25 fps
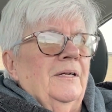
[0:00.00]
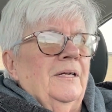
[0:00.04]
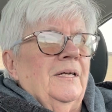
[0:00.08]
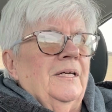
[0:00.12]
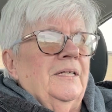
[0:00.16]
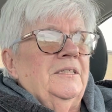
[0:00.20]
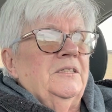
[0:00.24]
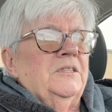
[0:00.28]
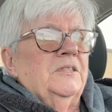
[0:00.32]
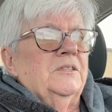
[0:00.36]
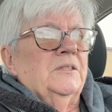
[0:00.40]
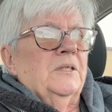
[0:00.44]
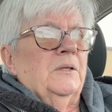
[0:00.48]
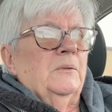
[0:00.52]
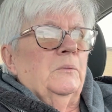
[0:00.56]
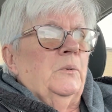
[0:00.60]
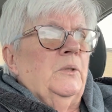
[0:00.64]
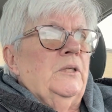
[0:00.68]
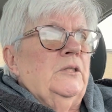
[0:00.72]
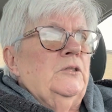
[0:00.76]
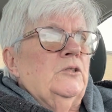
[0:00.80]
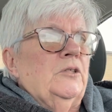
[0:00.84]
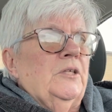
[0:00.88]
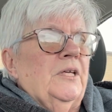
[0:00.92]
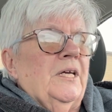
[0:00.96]
And he says, and
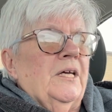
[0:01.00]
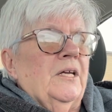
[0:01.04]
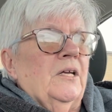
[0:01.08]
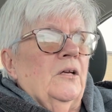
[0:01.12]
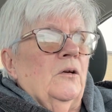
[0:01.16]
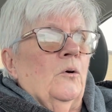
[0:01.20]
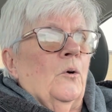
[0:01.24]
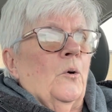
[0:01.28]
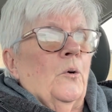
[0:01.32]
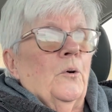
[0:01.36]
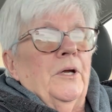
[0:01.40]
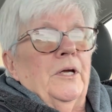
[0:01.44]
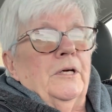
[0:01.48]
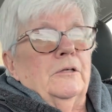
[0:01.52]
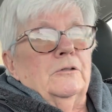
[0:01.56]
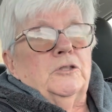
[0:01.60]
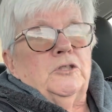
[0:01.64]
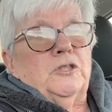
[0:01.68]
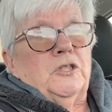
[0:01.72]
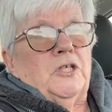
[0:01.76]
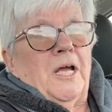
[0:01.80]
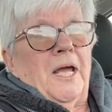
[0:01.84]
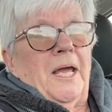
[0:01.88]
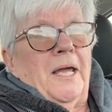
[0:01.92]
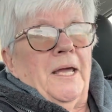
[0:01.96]
we usually get an Oreo
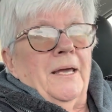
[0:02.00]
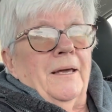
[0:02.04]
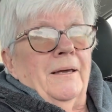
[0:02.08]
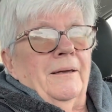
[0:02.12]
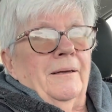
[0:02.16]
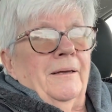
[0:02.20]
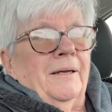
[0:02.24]
shake,